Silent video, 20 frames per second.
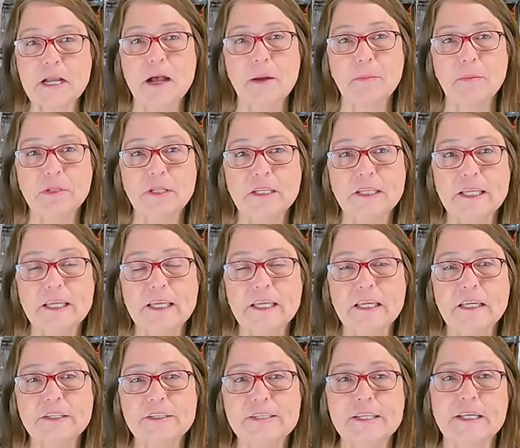couple of
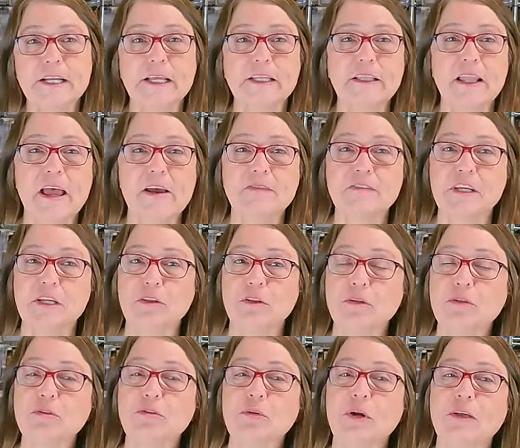things and I left. I
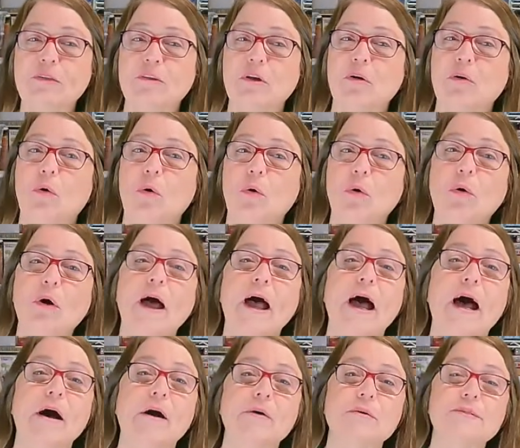looked throughout the whole
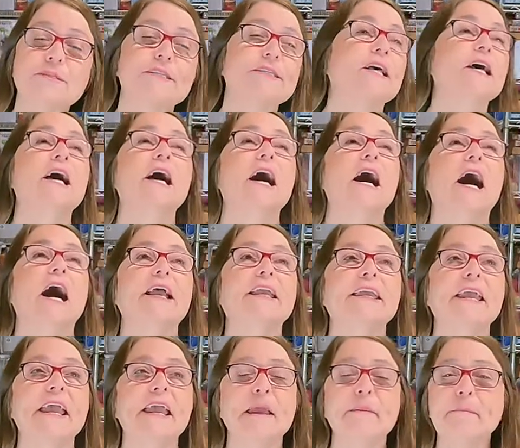house. I
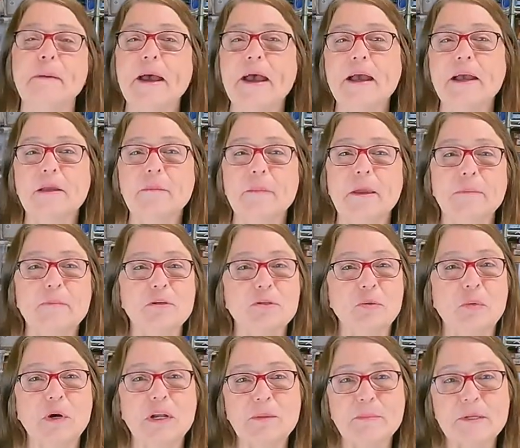came back maybe
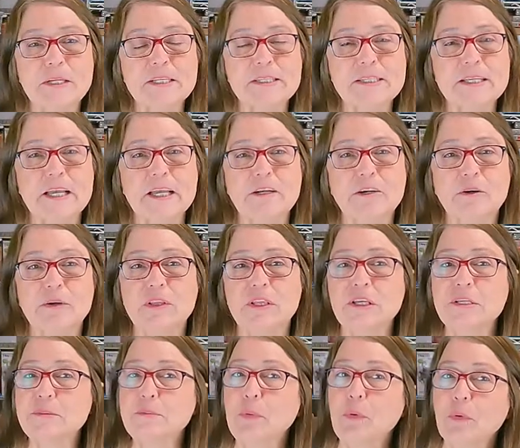20 minutes later. At
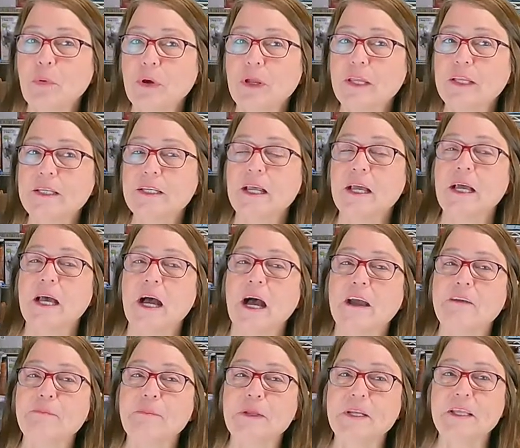this point,
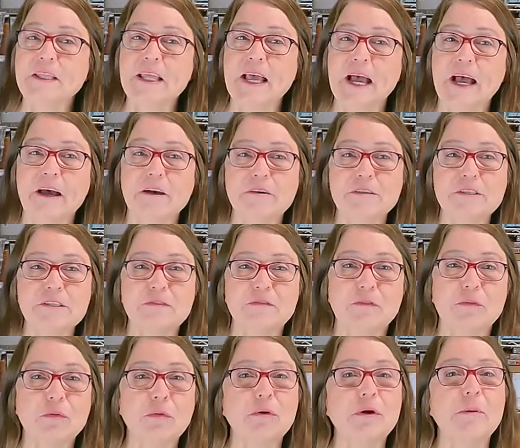I've been in the house
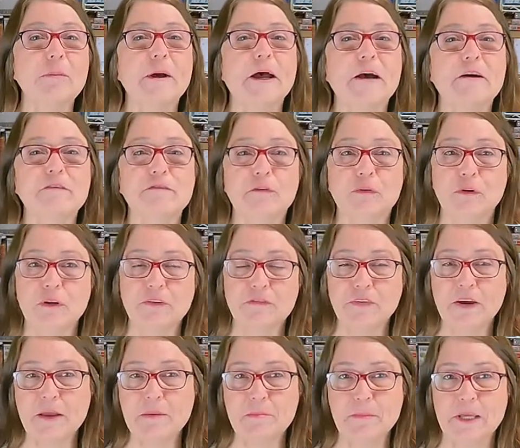for about
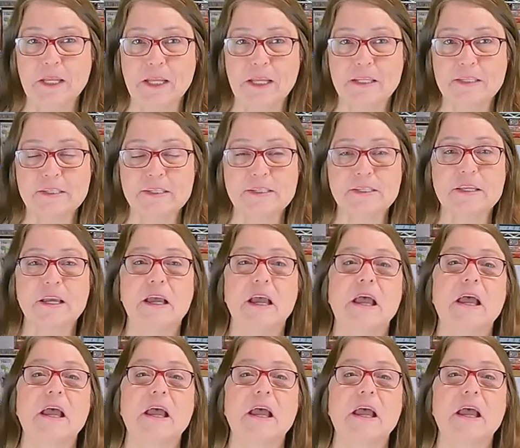45 minutes